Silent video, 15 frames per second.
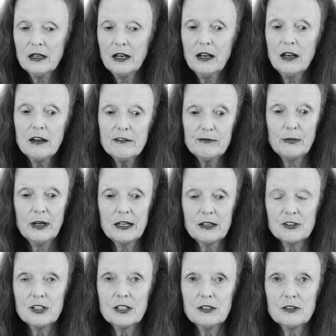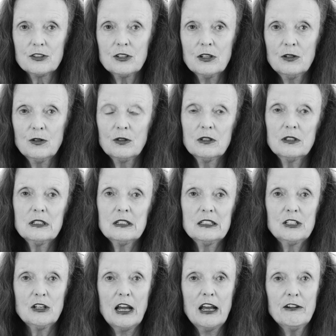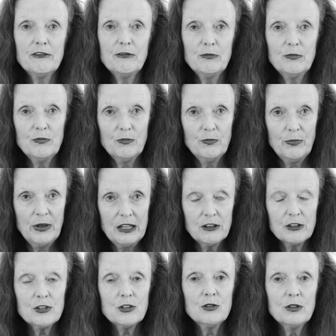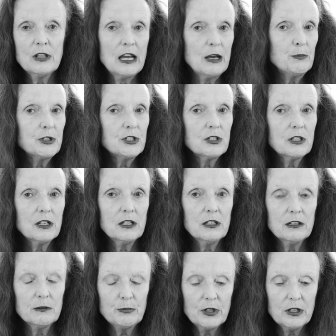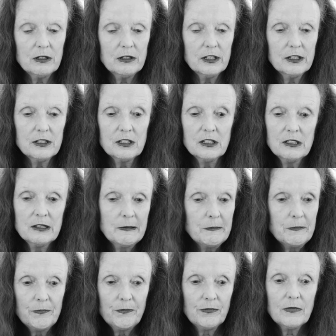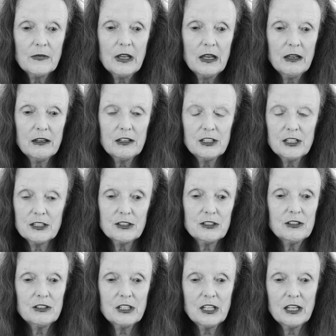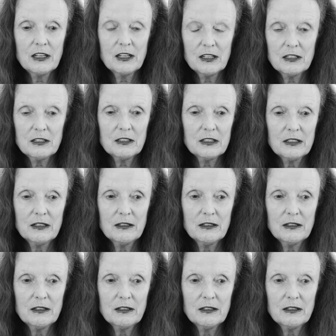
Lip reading: love magazines, so to have been through that particular period, I just think,